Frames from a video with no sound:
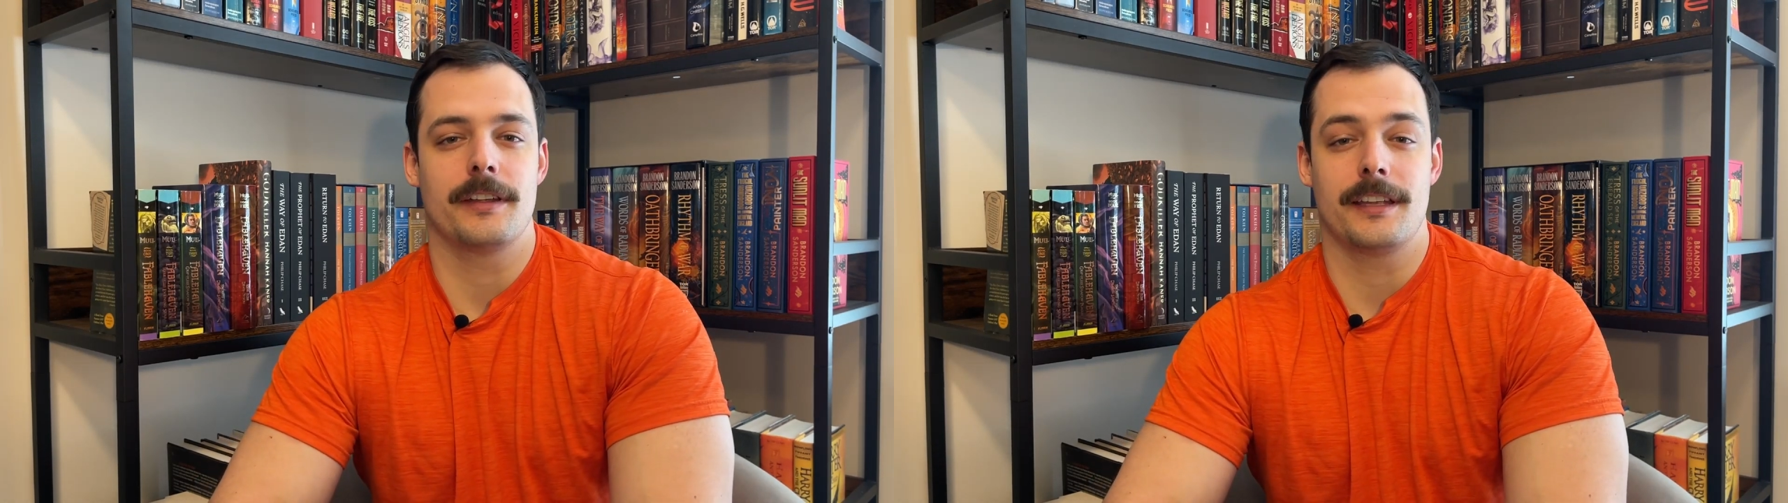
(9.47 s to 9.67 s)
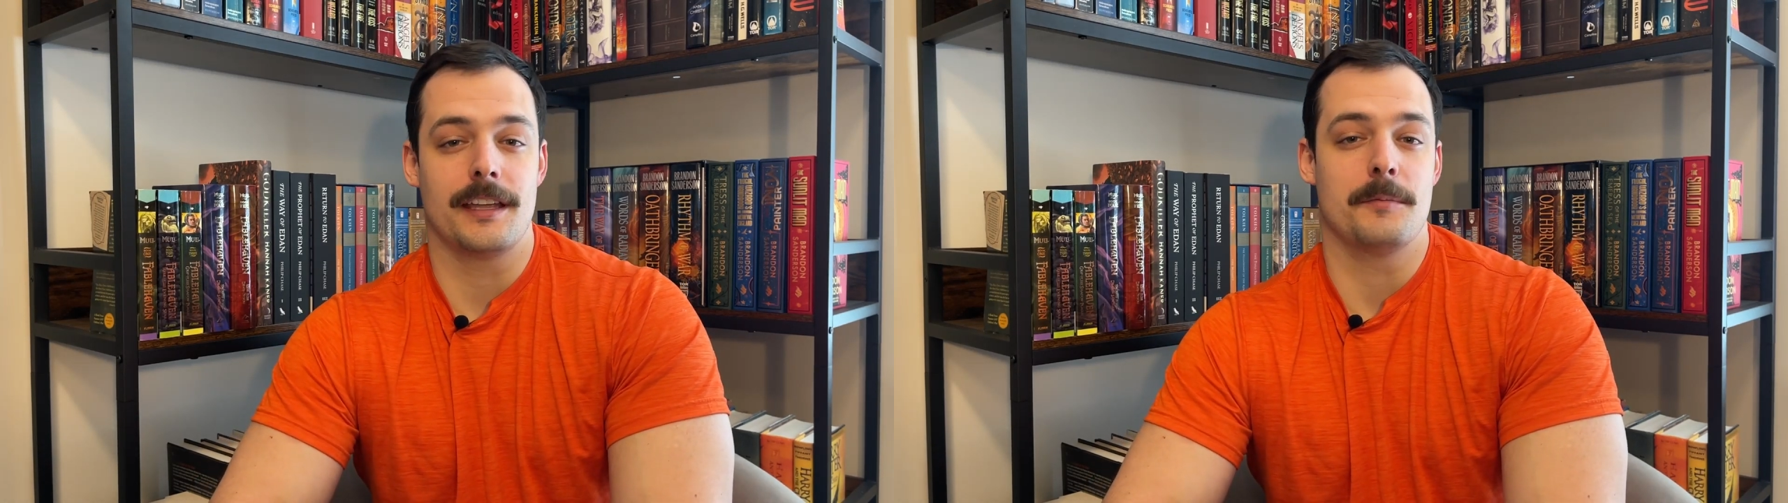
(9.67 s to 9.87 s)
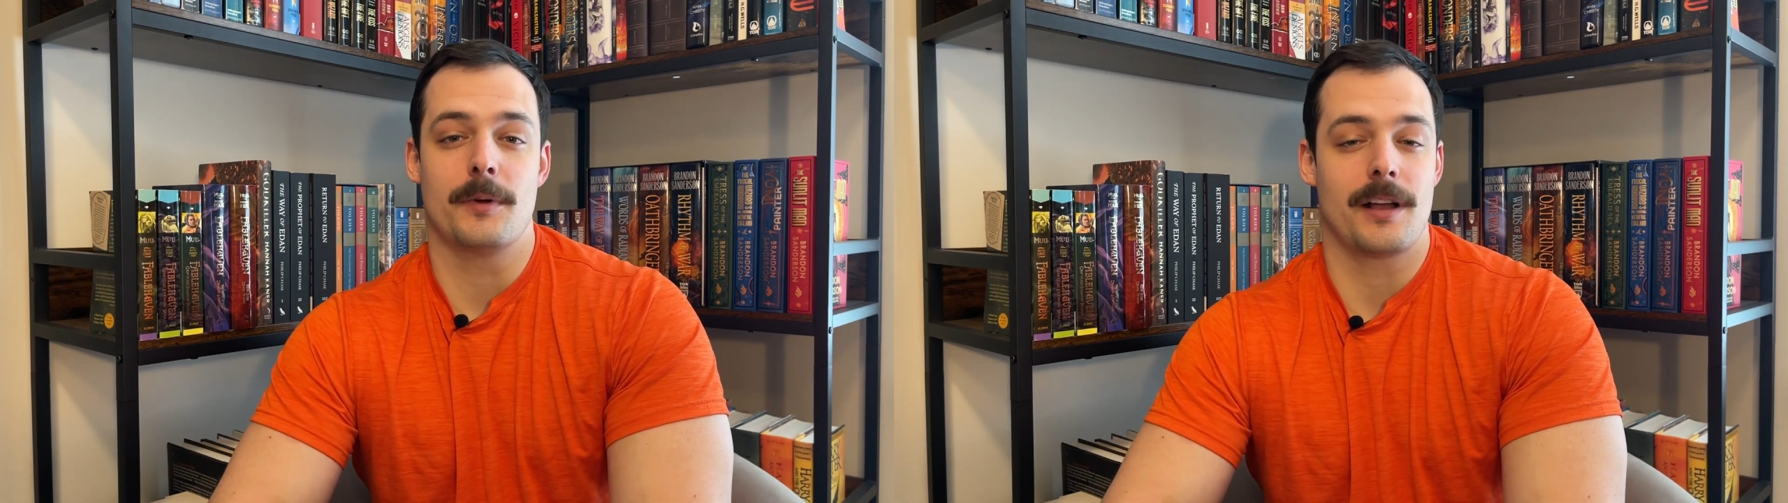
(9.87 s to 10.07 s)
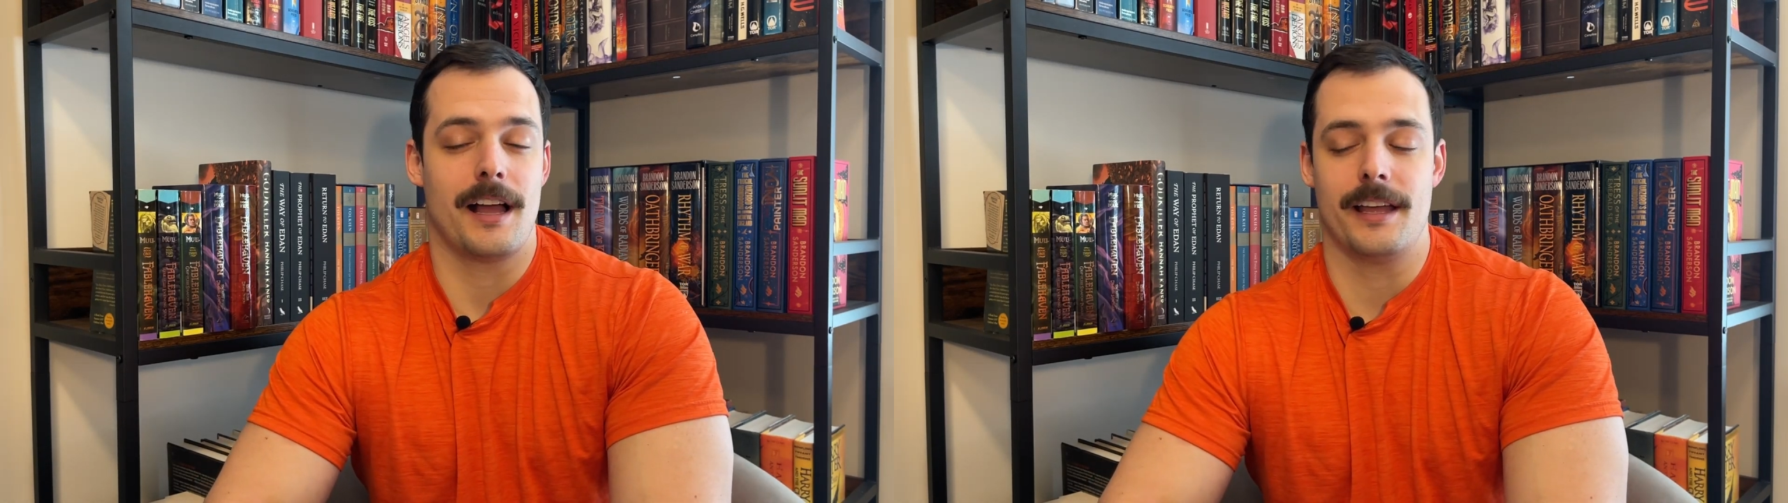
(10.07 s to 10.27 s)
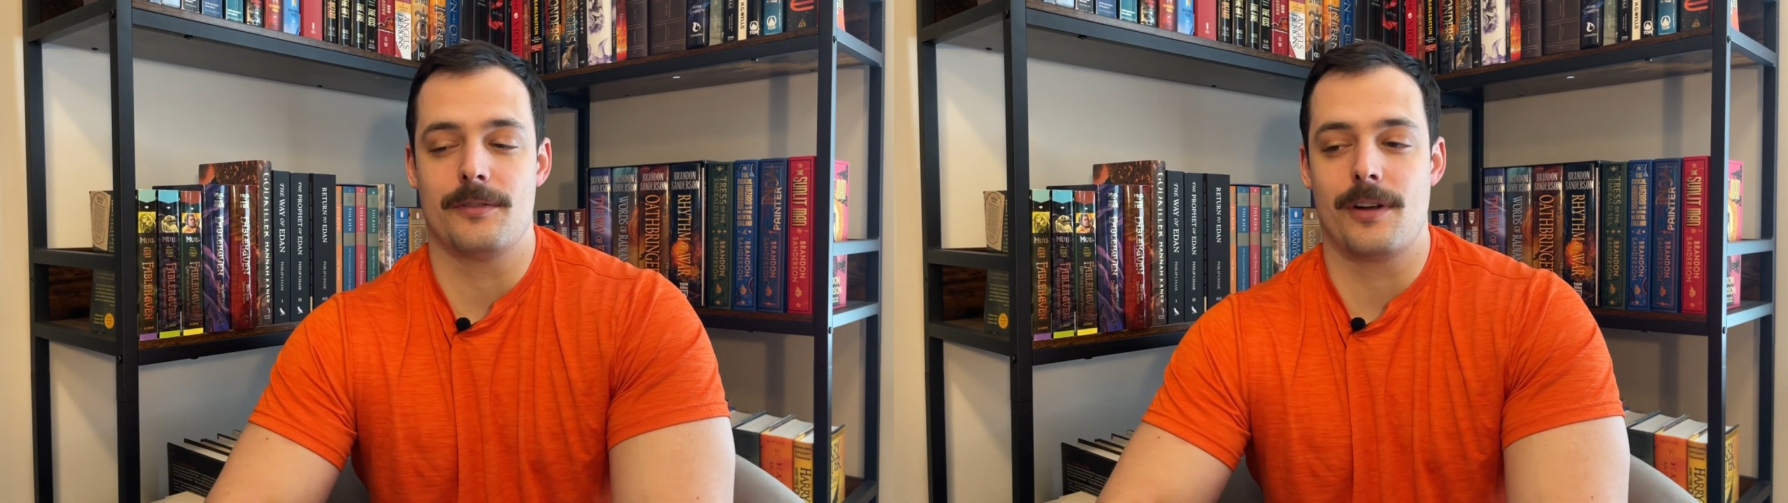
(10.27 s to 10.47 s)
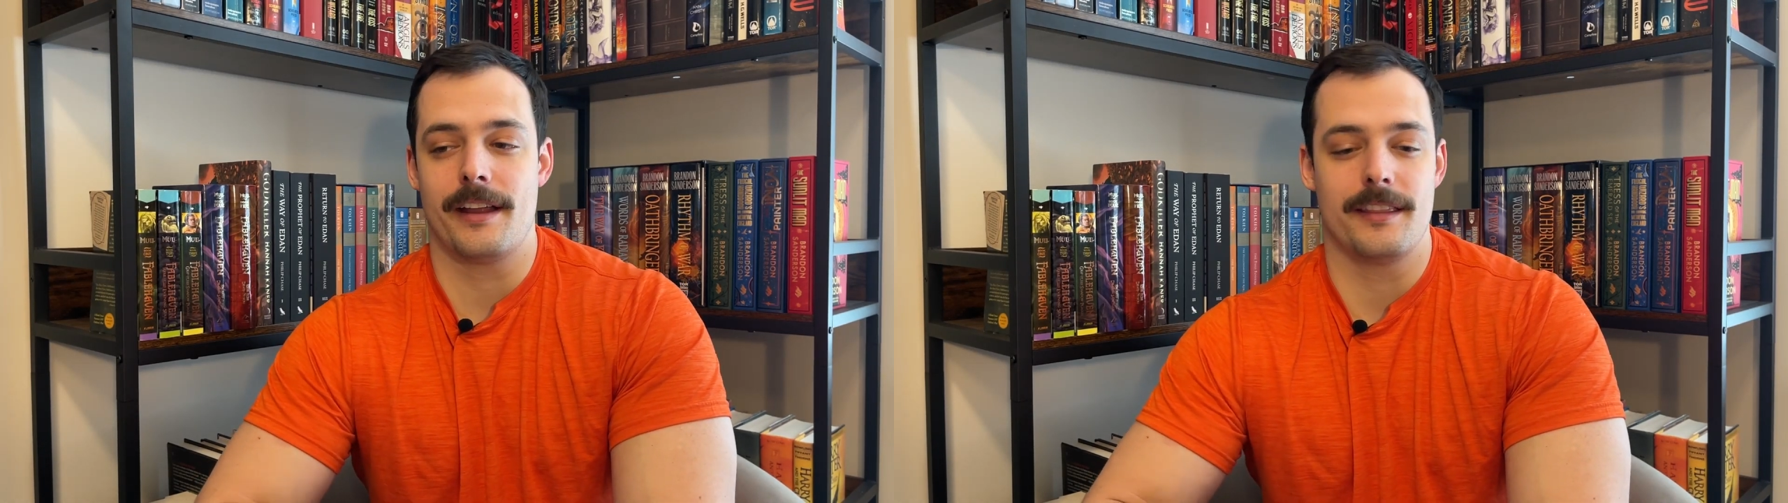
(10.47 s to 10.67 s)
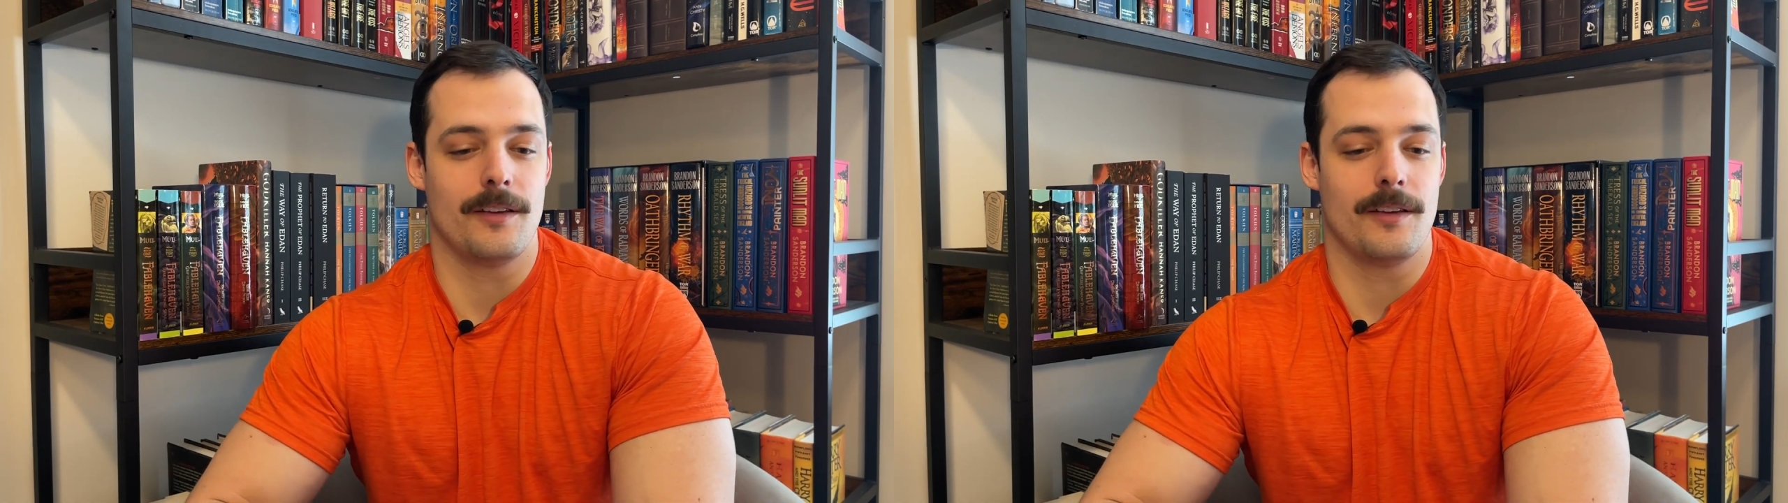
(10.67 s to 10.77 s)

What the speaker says: King book I have read,